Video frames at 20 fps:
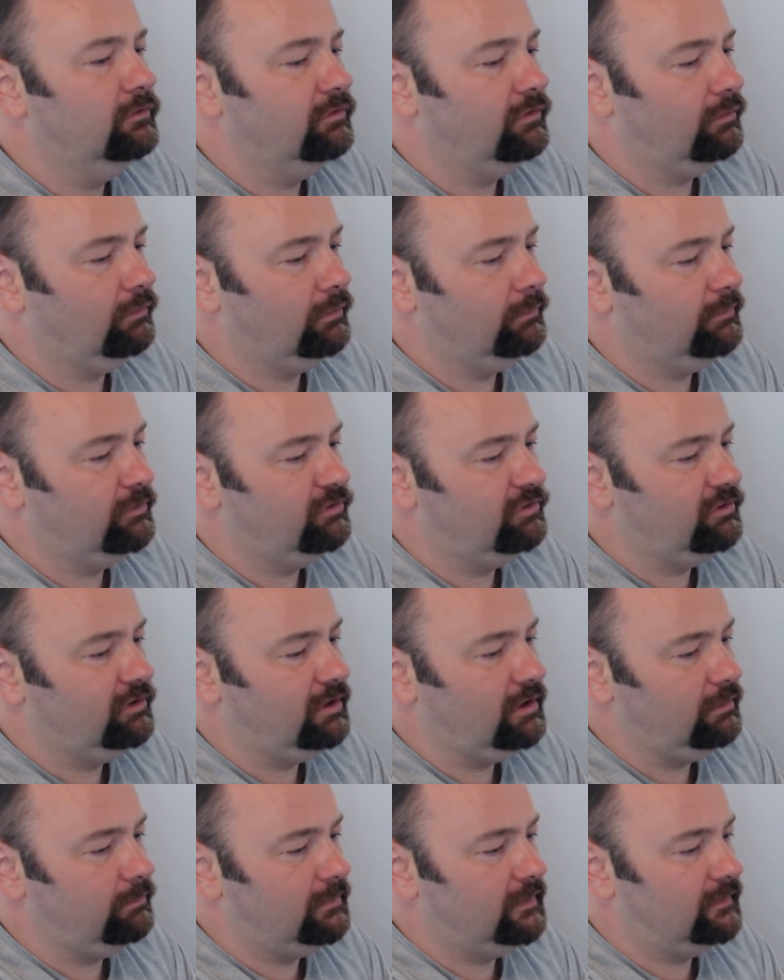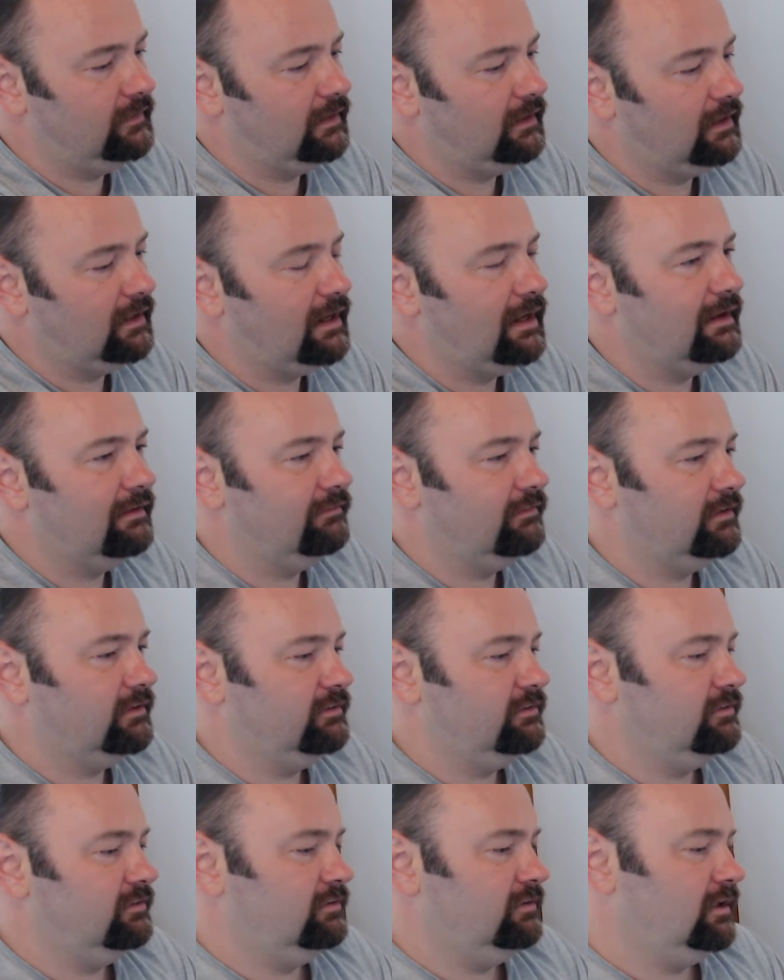I'm assuming they're going to have a
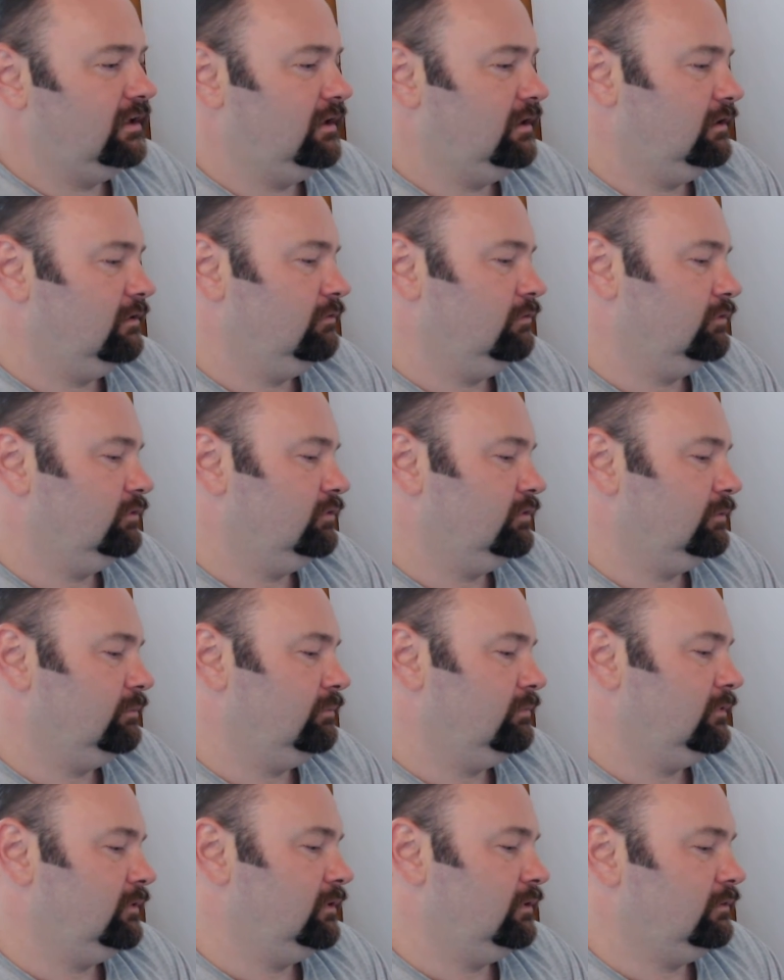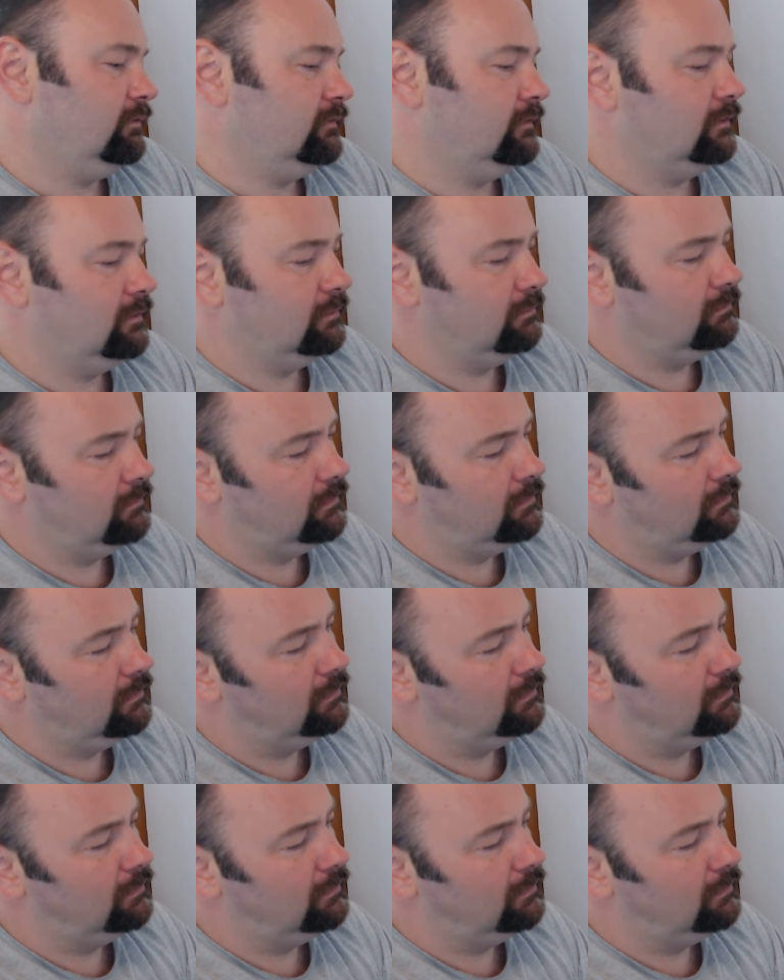sticker or something on them.